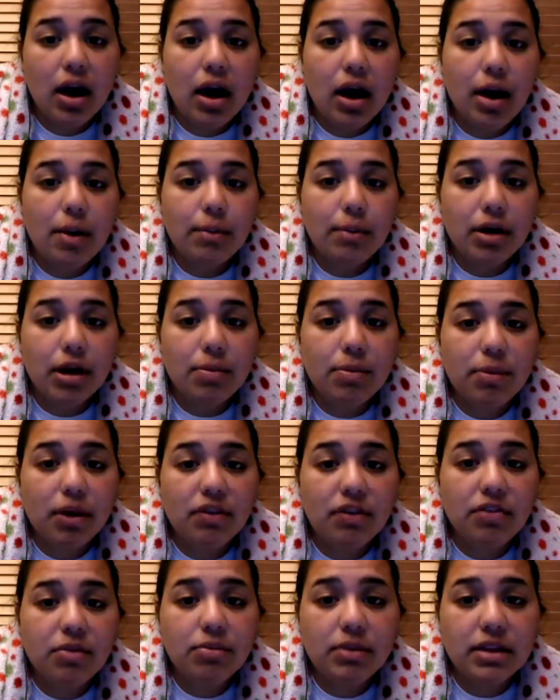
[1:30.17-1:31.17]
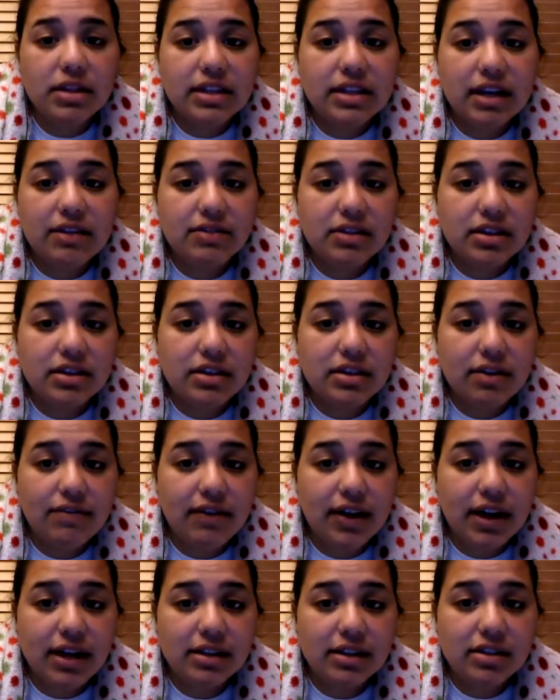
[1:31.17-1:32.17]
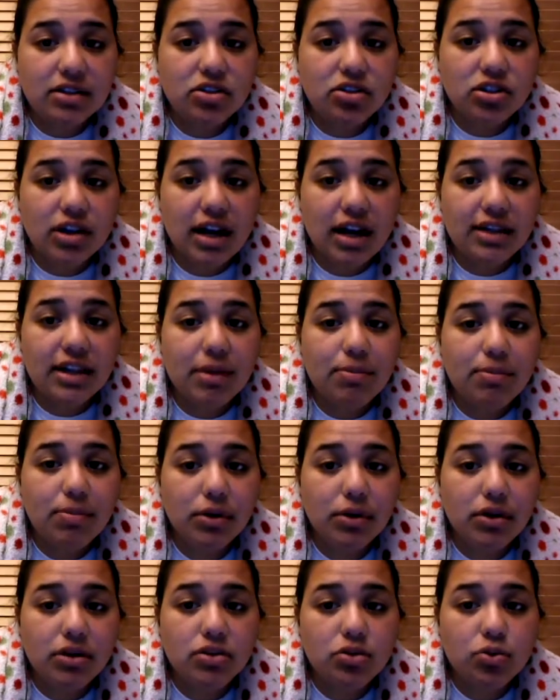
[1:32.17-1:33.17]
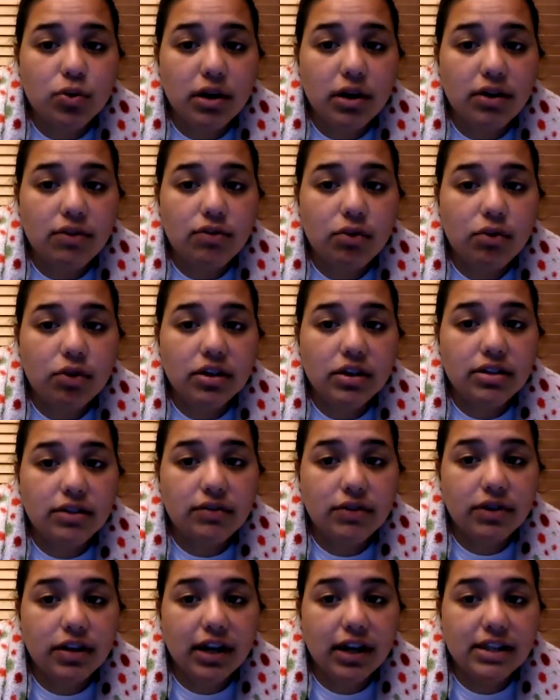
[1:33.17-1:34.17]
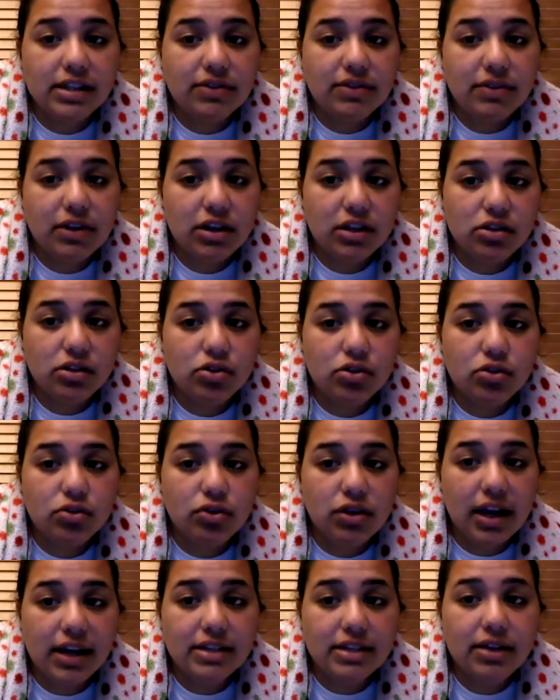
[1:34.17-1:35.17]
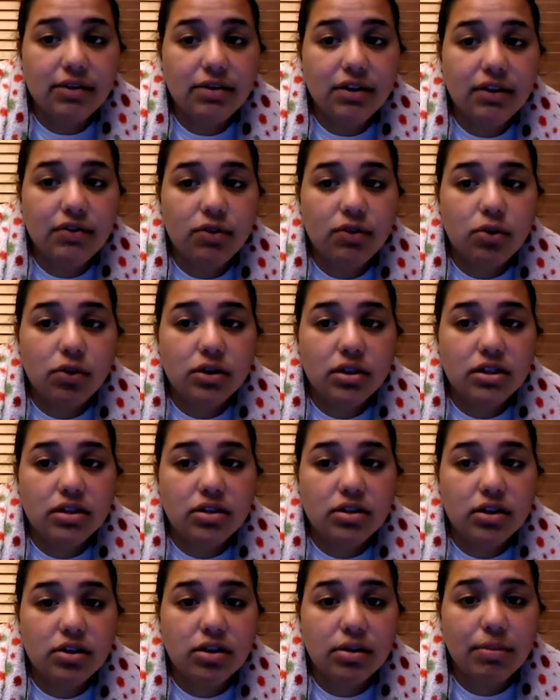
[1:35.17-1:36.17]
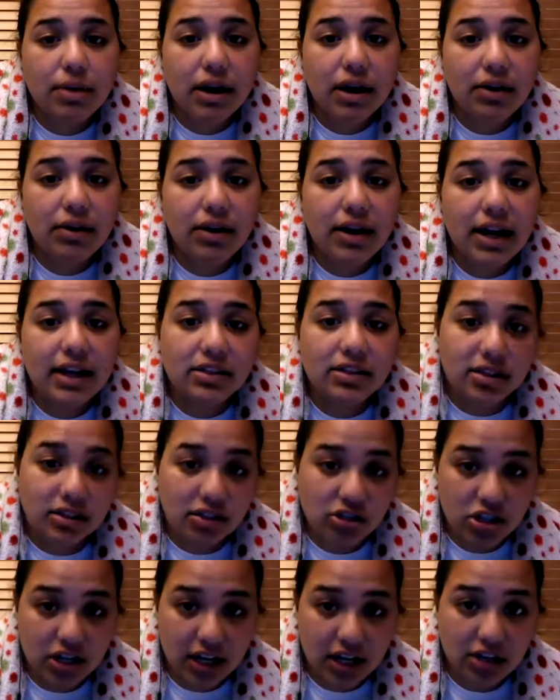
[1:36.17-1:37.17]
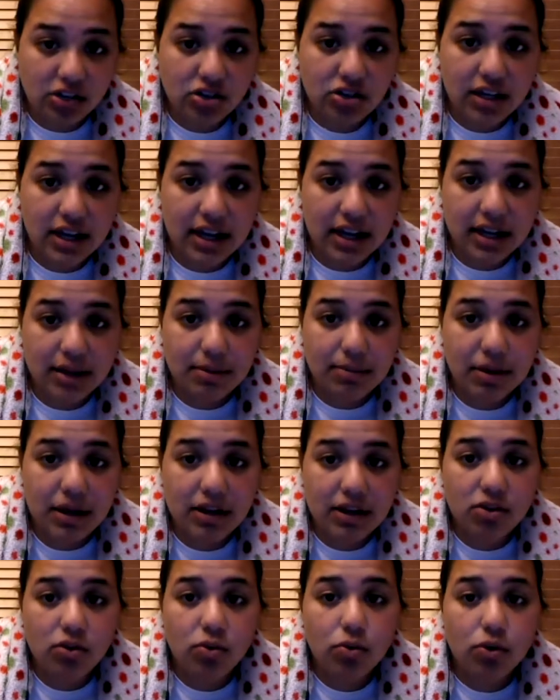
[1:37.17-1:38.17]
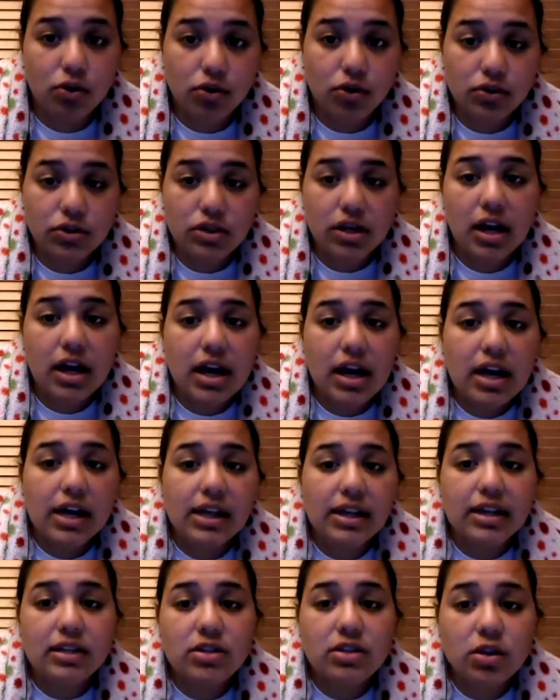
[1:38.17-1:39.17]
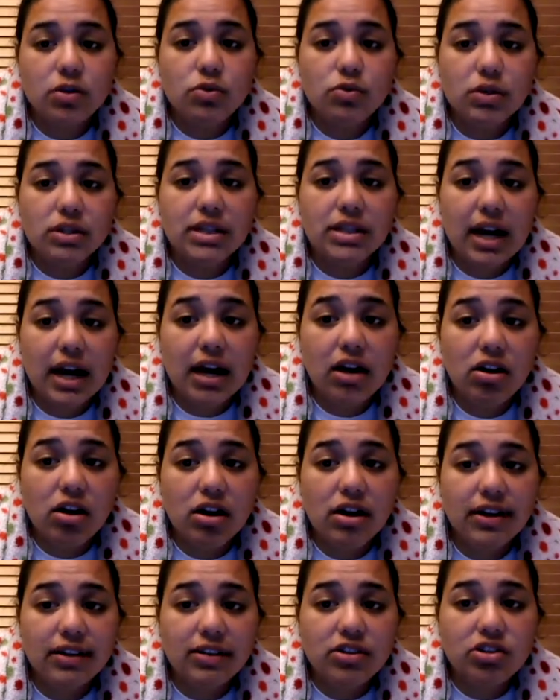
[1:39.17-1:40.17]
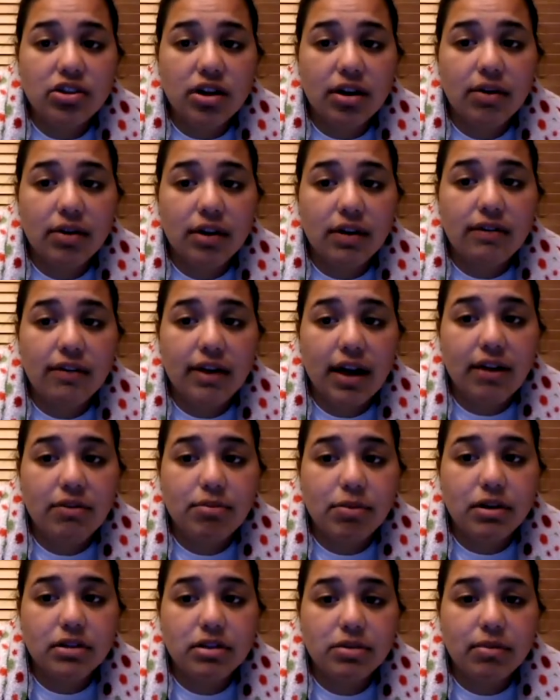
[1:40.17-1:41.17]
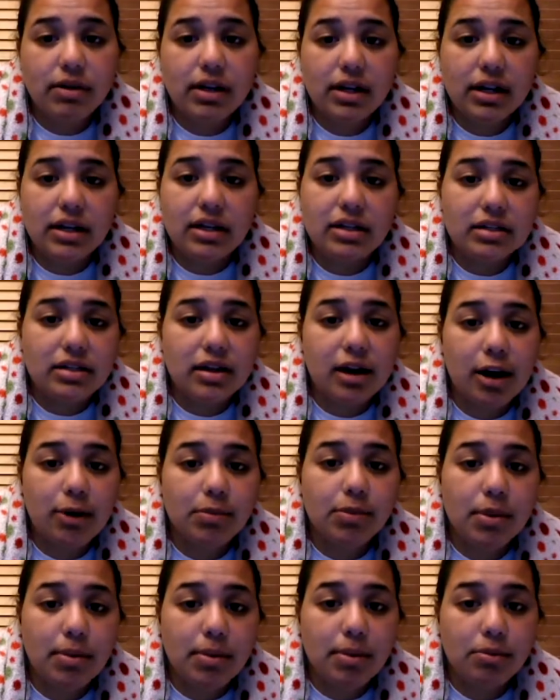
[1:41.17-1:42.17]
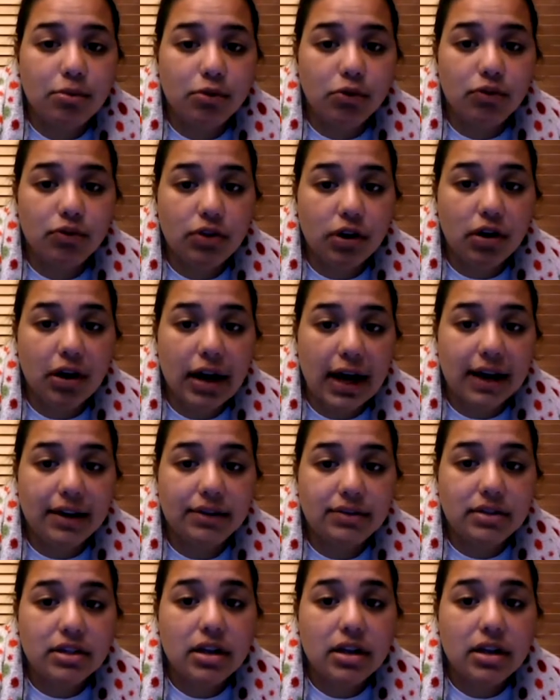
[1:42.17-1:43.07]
But apart from this disadvantage, I think Book 24 is a fun activity to do. The activity focuses on the parent and the change they can be in the world. This helps with dialogue and the sharing of life possibilities to help them improve their lives.